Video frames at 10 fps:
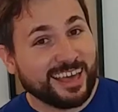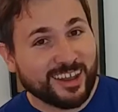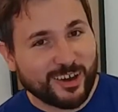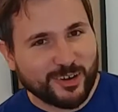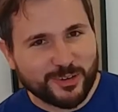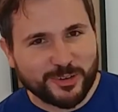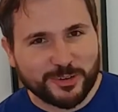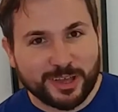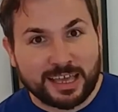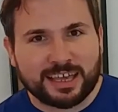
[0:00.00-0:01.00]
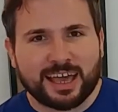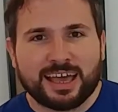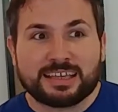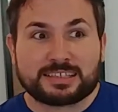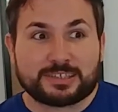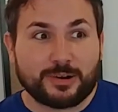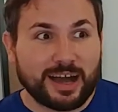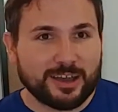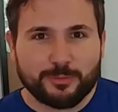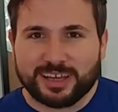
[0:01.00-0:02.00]
Hello! So
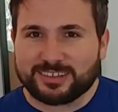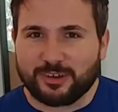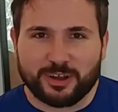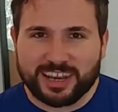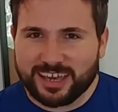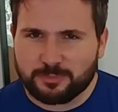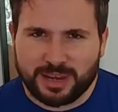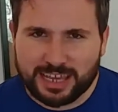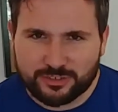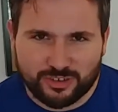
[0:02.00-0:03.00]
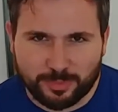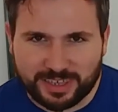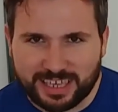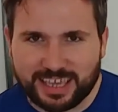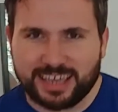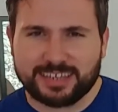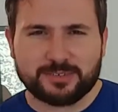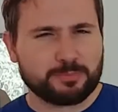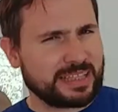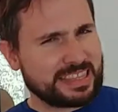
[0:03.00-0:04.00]
I went online plant shopping
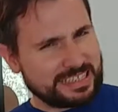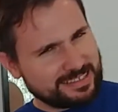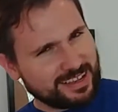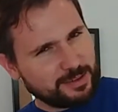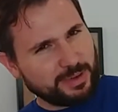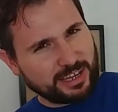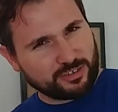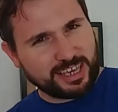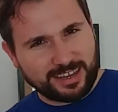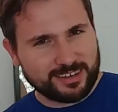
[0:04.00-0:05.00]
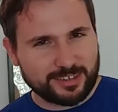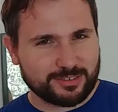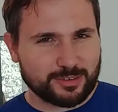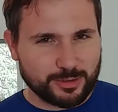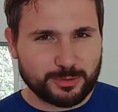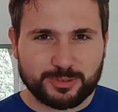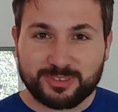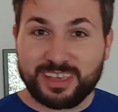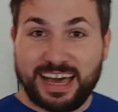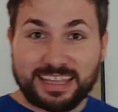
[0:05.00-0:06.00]
again, but this time I actually had an
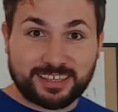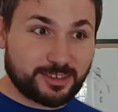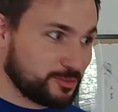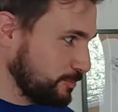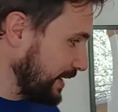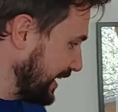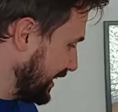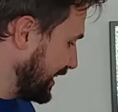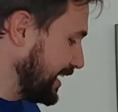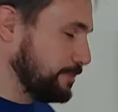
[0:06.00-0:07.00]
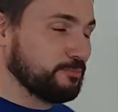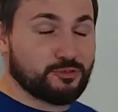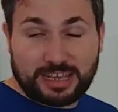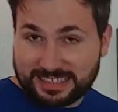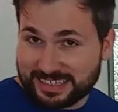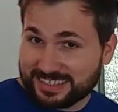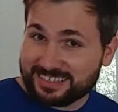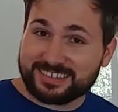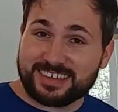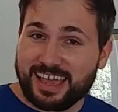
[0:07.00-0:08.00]
excuse. I needed to buy a
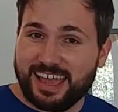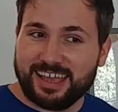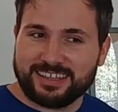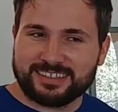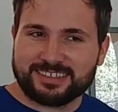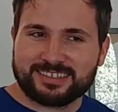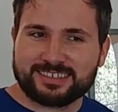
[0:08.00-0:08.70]
present and